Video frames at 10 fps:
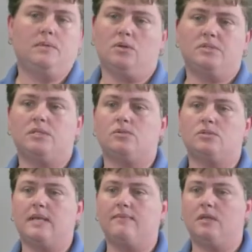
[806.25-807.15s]
you know,
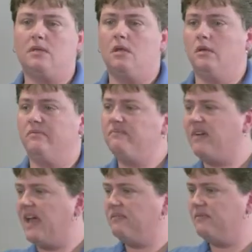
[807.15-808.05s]
six or seven,
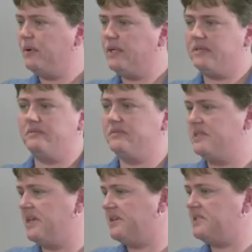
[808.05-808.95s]
five foot
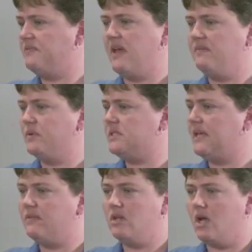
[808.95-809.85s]
six, five
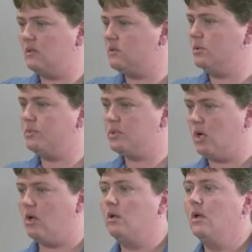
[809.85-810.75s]
foot seven, not super
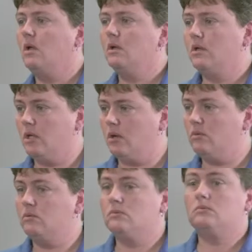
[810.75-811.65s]
tall, you
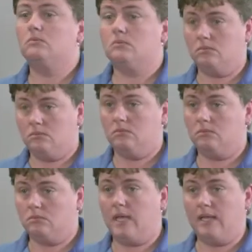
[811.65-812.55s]
know,
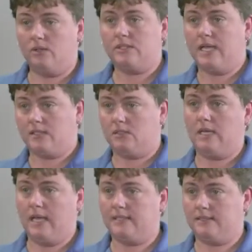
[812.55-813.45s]
Anglo
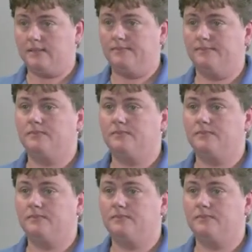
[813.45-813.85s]
Saxon guys.